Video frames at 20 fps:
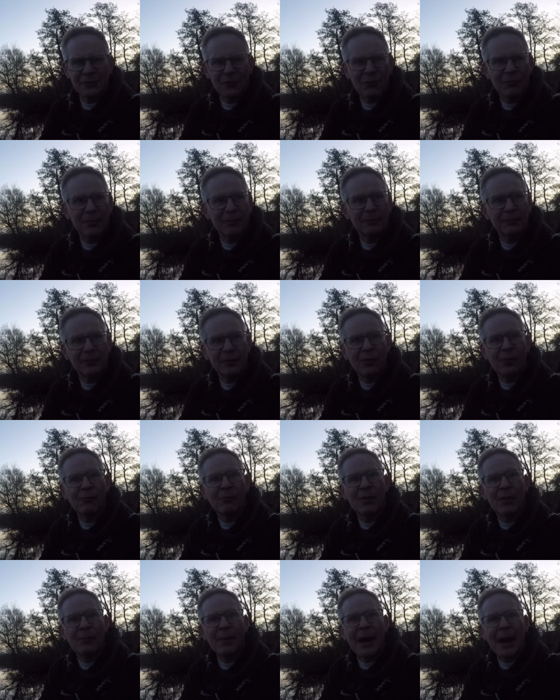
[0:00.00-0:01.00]
on
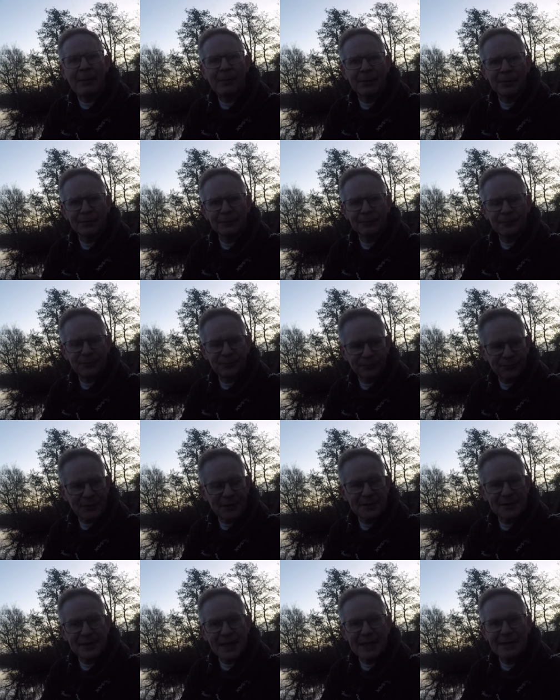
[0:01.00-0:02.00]
the map and
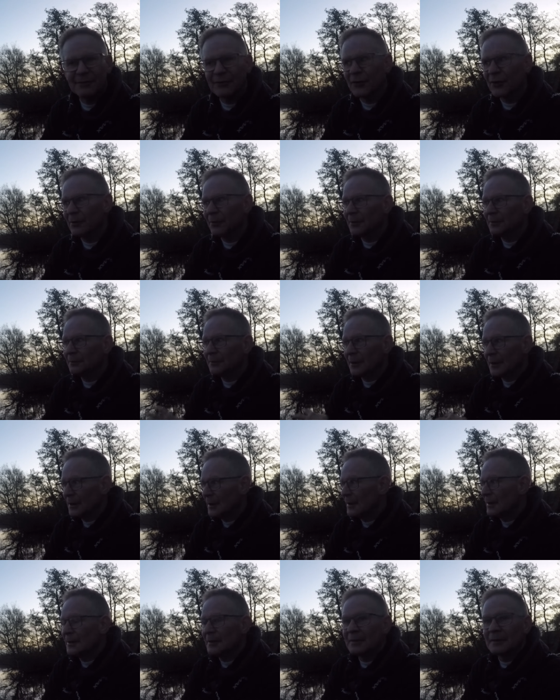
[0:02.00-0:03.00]
saved them and
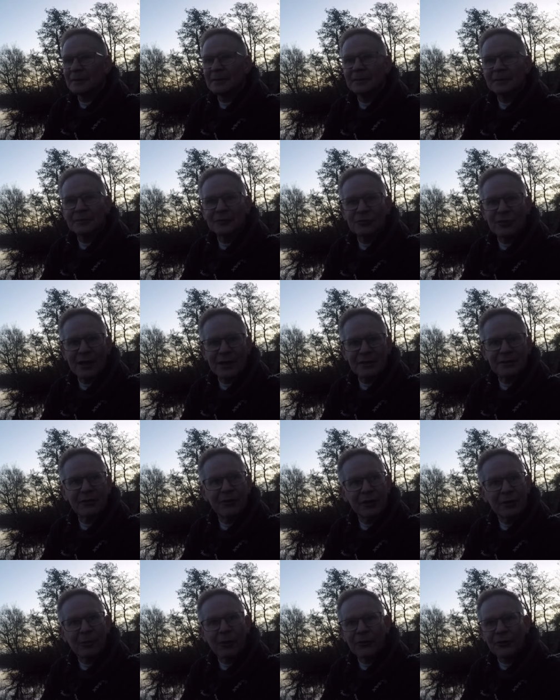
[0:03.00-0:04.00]

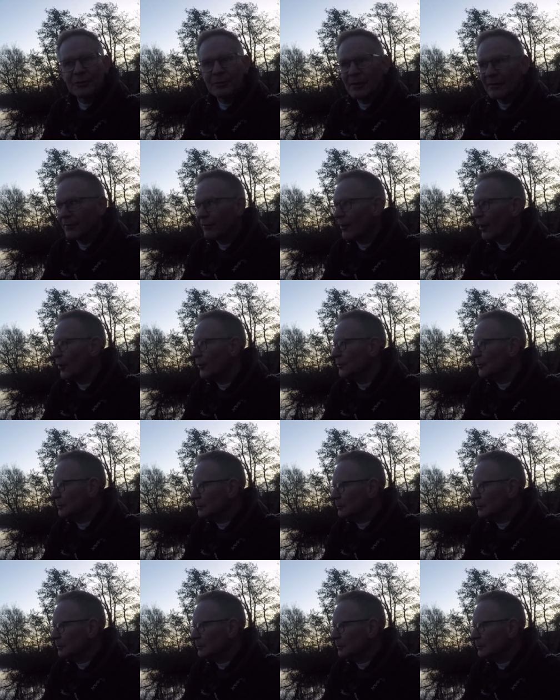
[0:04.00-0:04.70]
transferred them onto my phone.